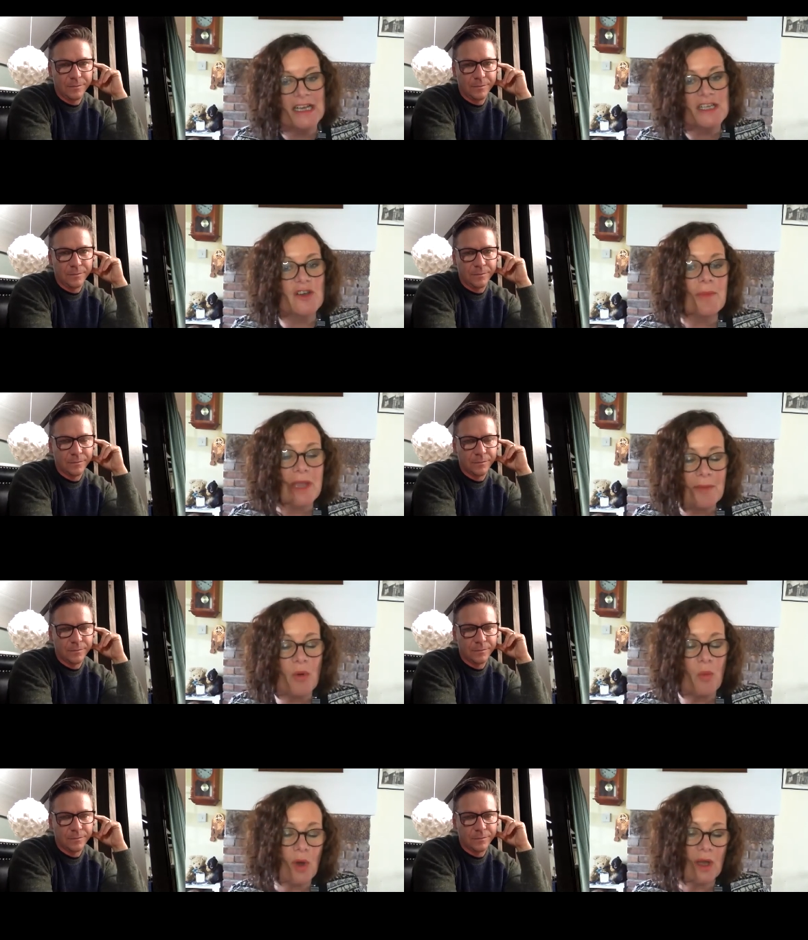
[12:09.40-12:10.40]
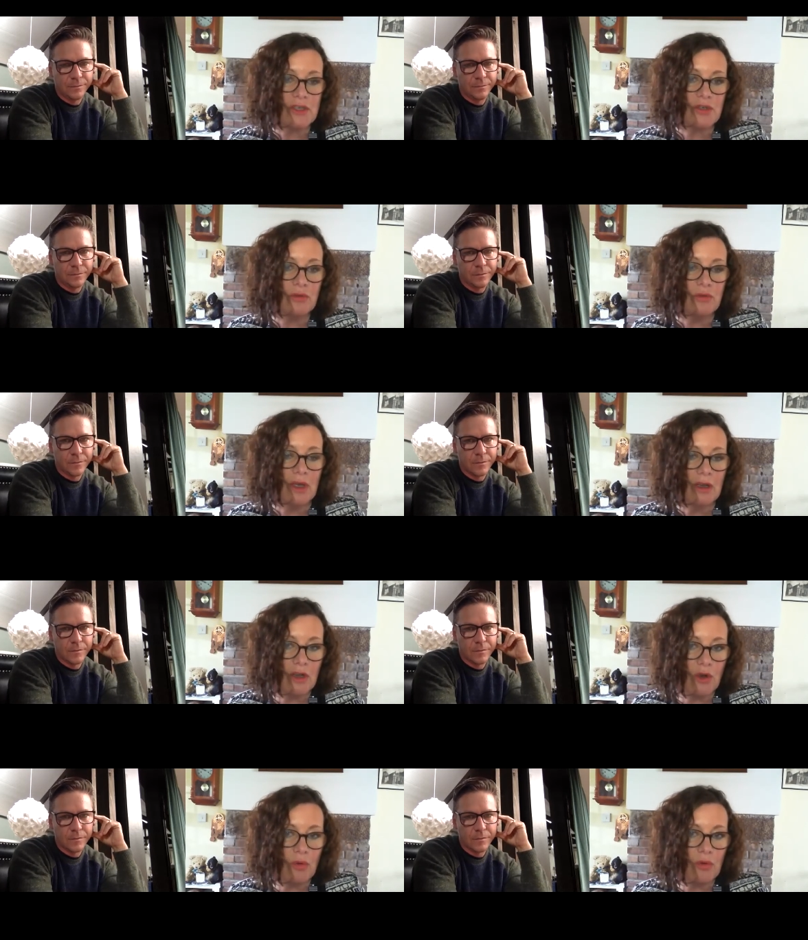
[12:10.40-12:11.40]
Speaker 1: So if people want to
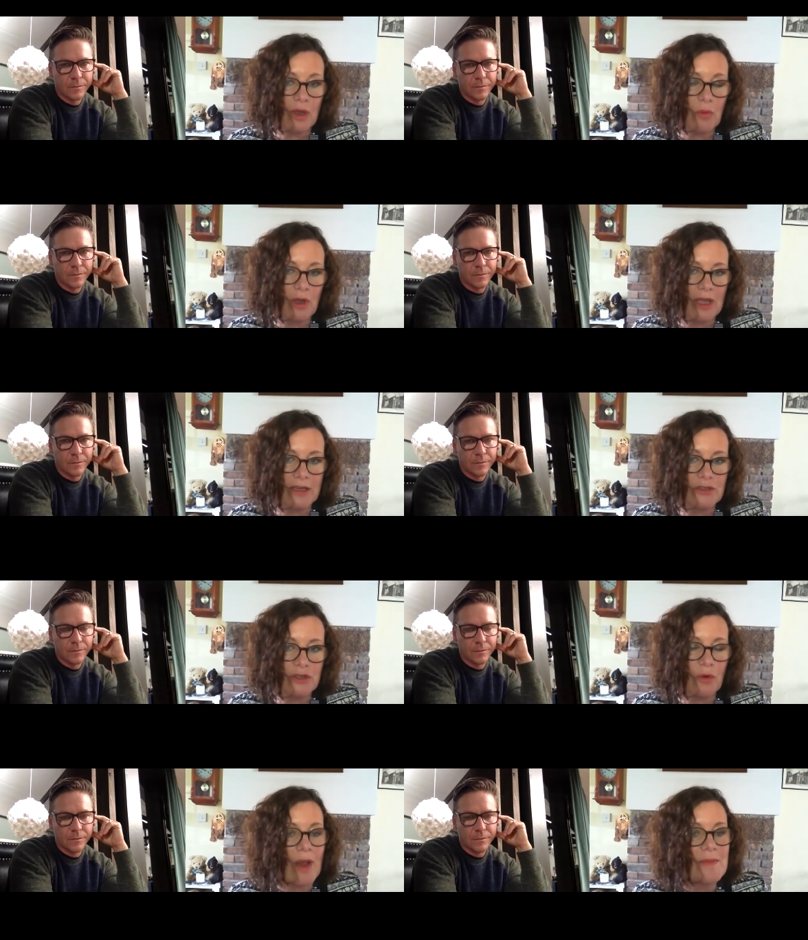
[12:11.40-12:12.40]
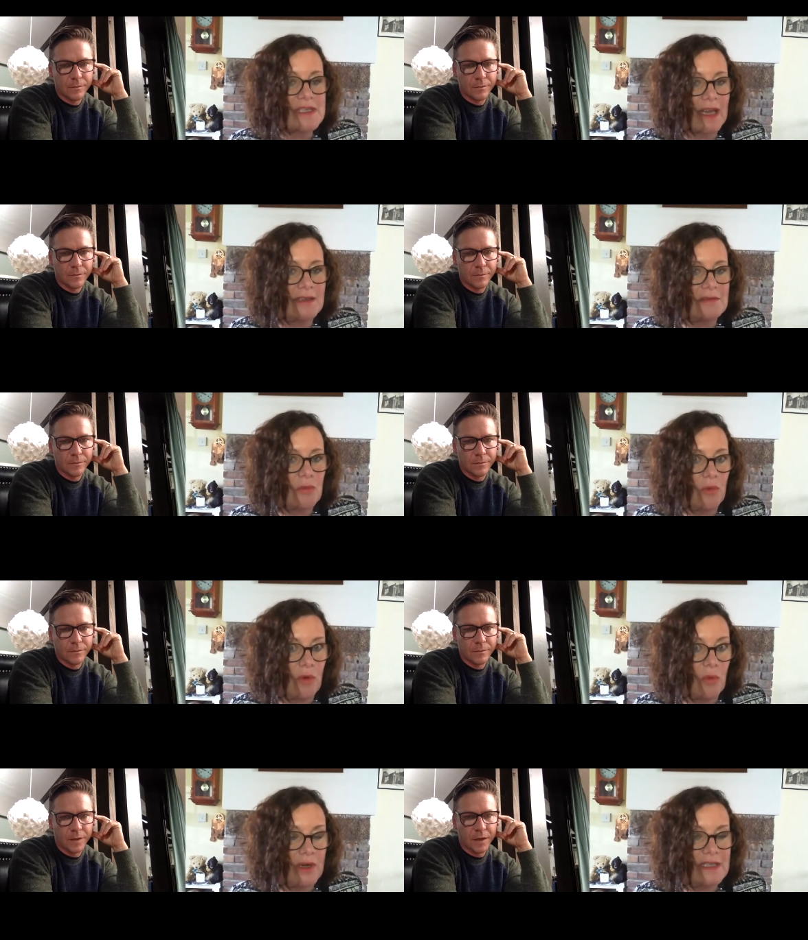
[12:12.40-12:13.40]
go uh, to your website,
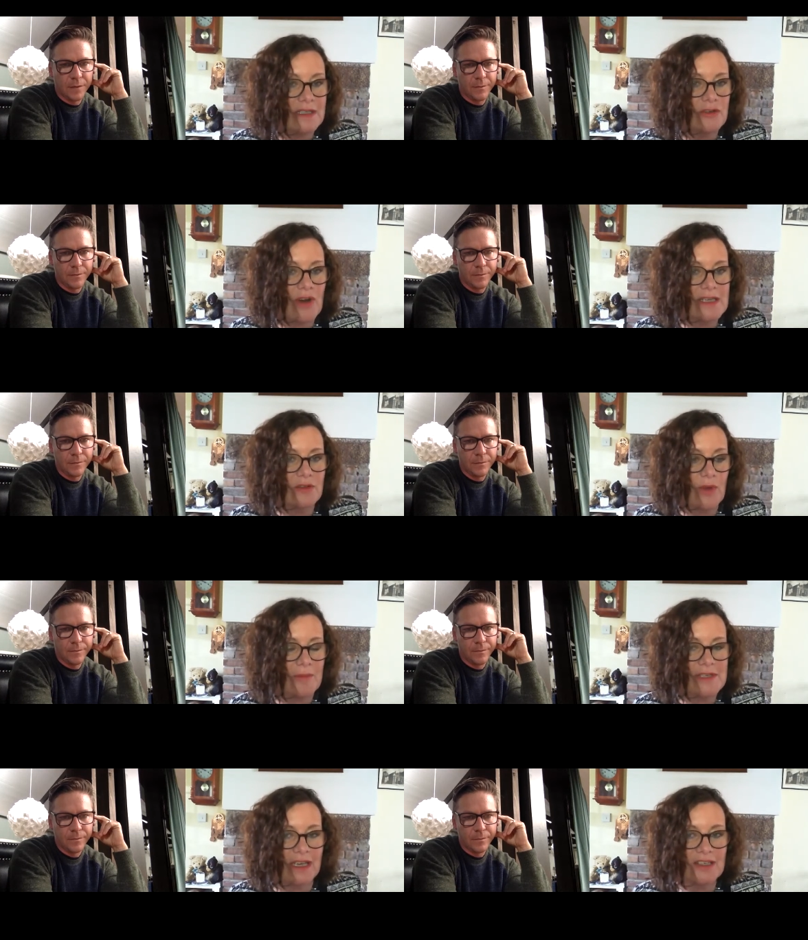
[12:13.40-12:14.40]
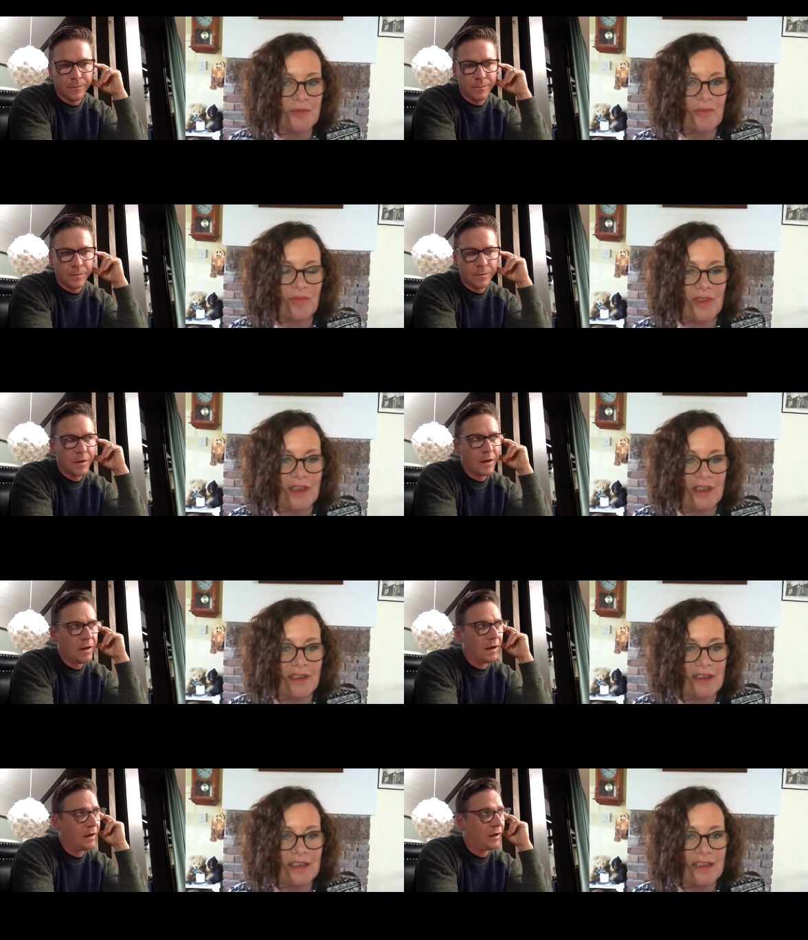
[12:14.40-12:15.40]
what is the address of the website?
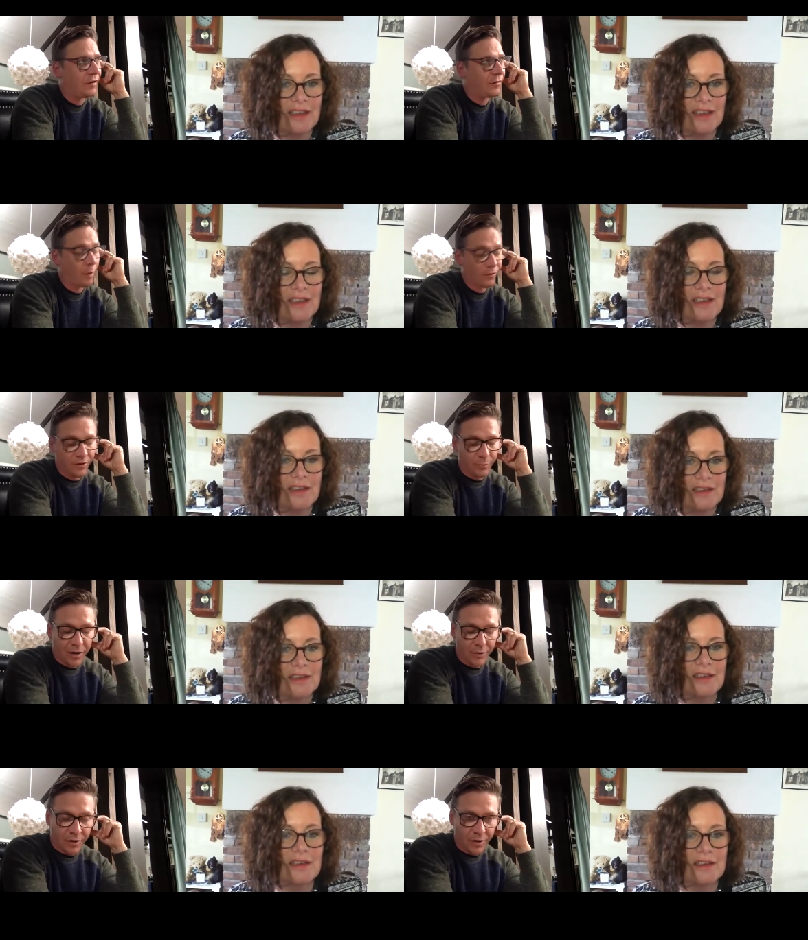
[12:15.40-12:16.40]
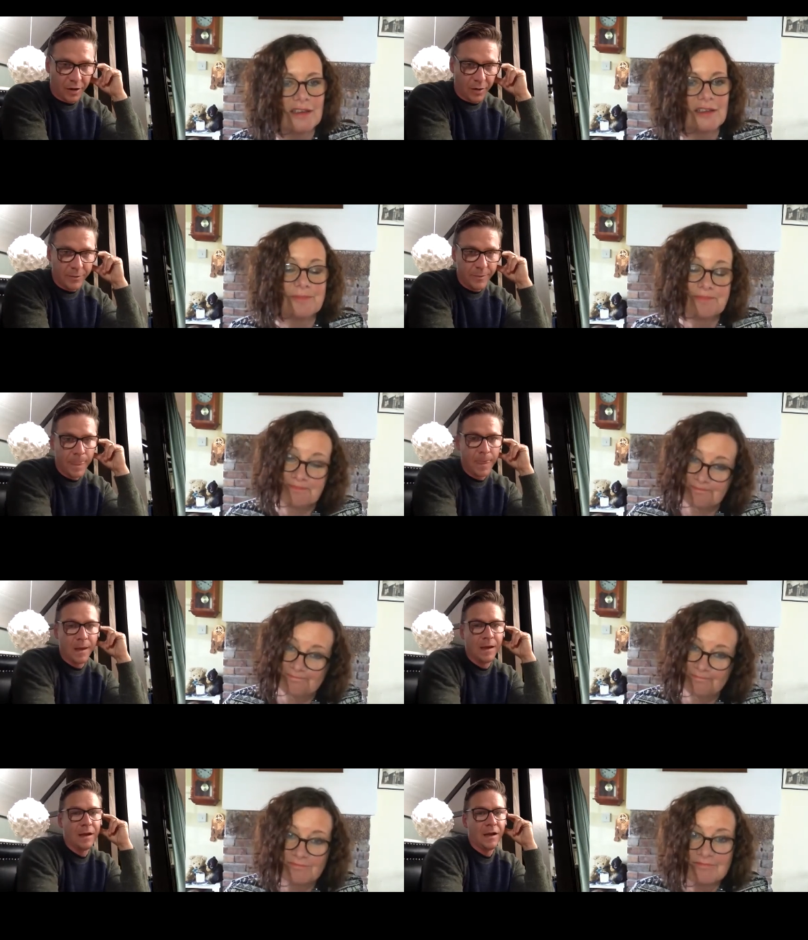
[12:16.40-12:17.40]
Speaker 2: It's roastedbrown.com.
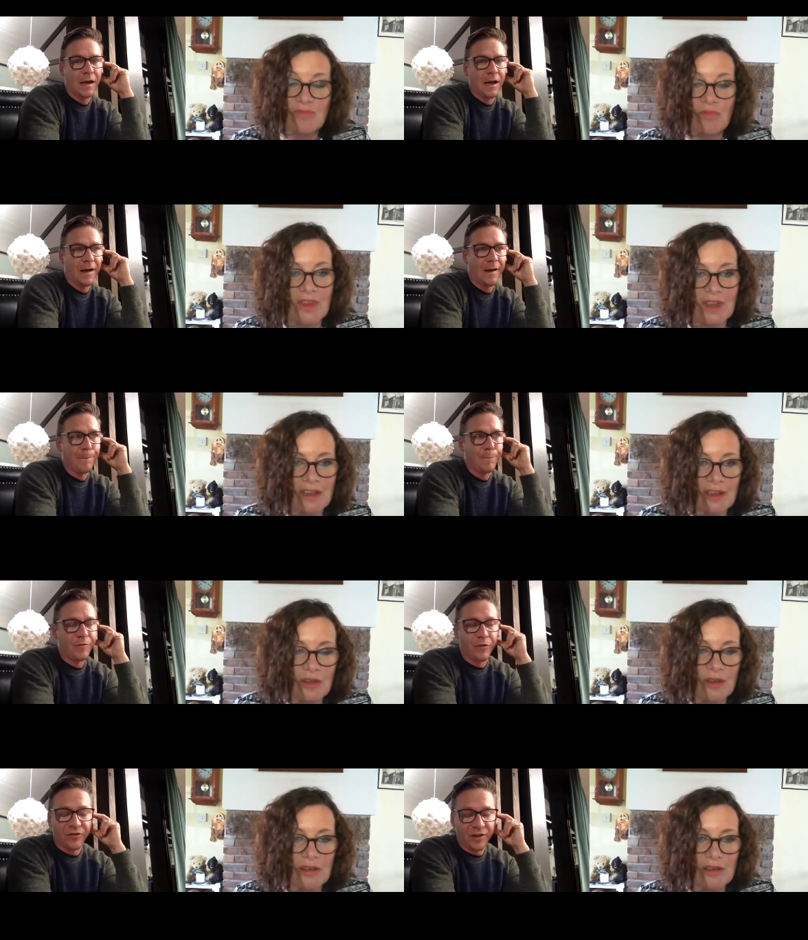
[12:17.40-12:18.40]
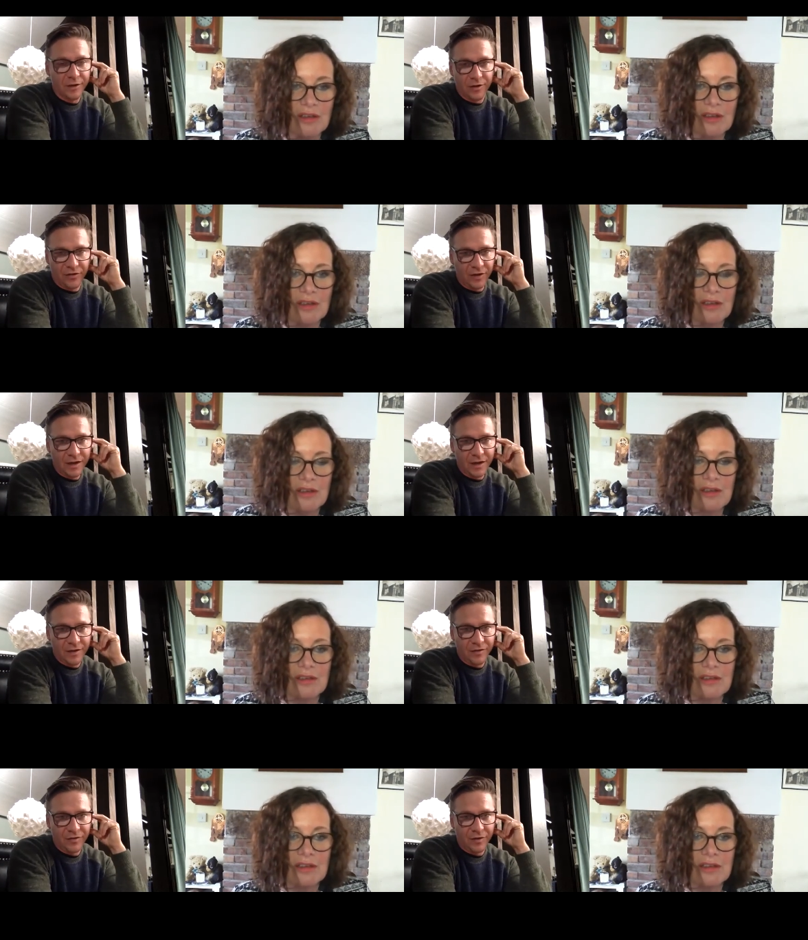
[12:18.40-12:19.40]
Um, first thing you'll see
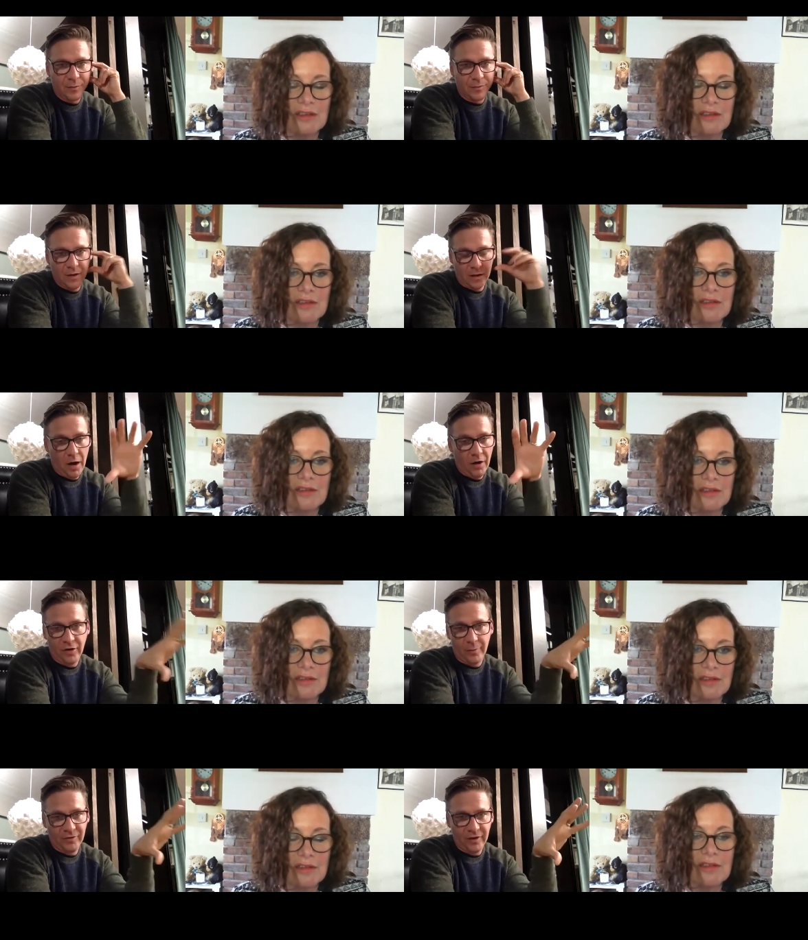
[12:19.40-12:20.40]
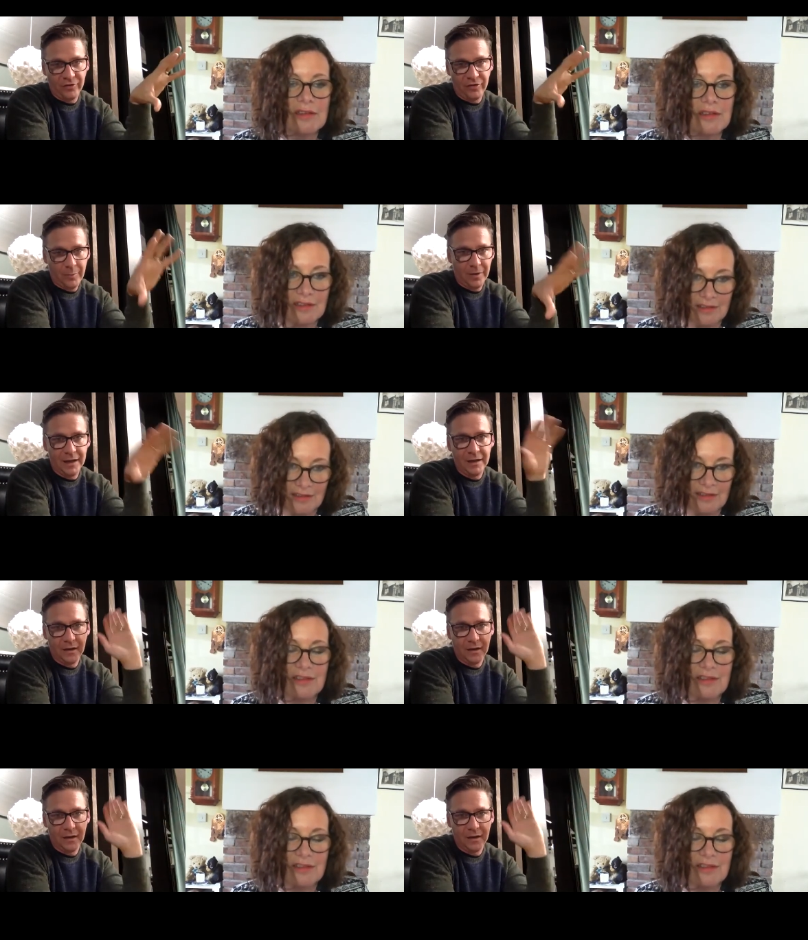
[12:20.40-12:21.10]
is our shop is their shop link, and